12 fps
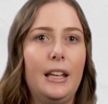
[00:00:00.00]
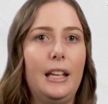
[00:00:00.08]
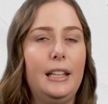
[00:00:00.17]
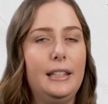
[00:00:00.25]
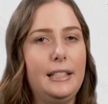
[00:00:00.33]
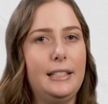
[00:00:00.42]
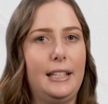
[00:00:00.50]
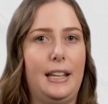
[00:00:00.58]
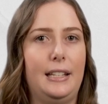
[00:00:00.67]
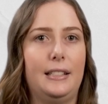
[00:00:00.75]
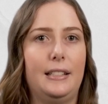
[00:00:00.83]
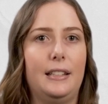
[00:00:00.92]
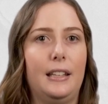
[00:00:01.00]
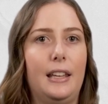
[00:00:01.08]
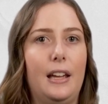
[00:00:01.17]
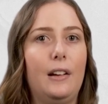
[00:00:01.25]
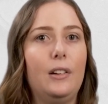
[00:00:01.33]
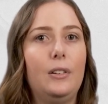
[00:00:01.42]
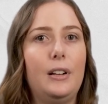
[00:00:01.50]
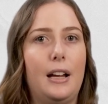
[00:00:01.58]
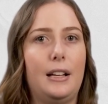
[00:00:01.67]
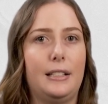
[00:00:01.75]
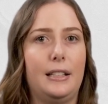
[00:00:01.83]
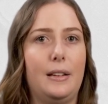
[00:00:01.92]
In this case, the carer could
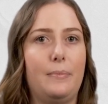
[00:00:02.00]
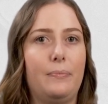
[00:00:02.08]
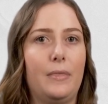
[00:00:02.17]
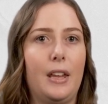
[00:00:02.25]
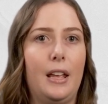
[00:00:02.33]
ask them,